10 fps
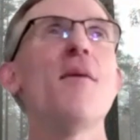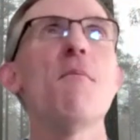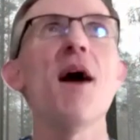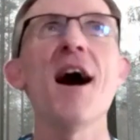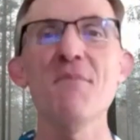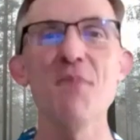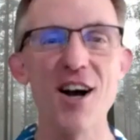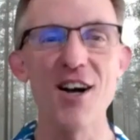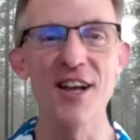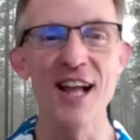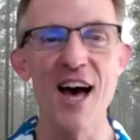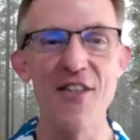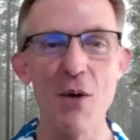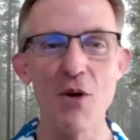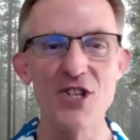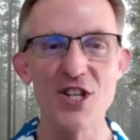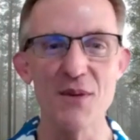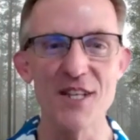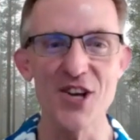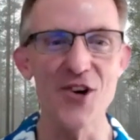mind-boggling how they would just
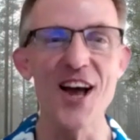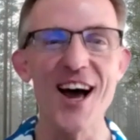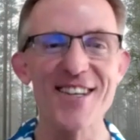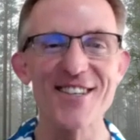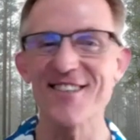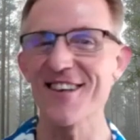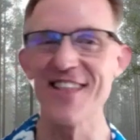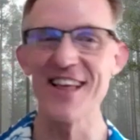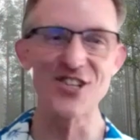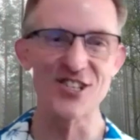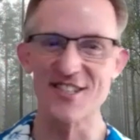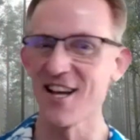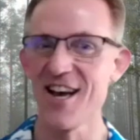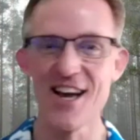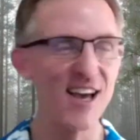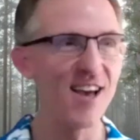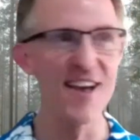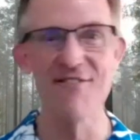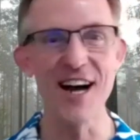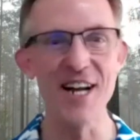be so nice, and they just
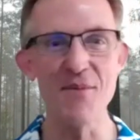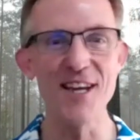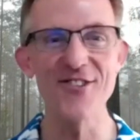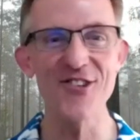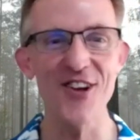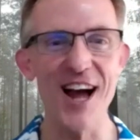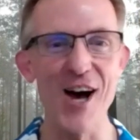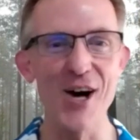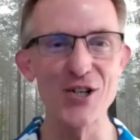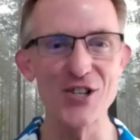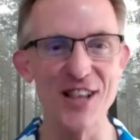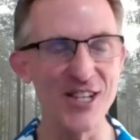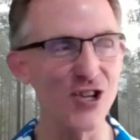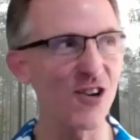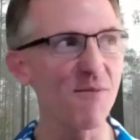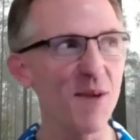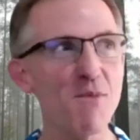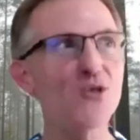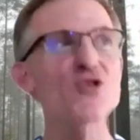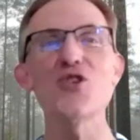invited me into their house, and they served me
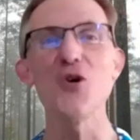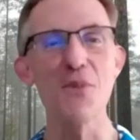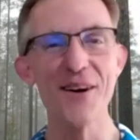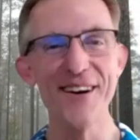moose soup,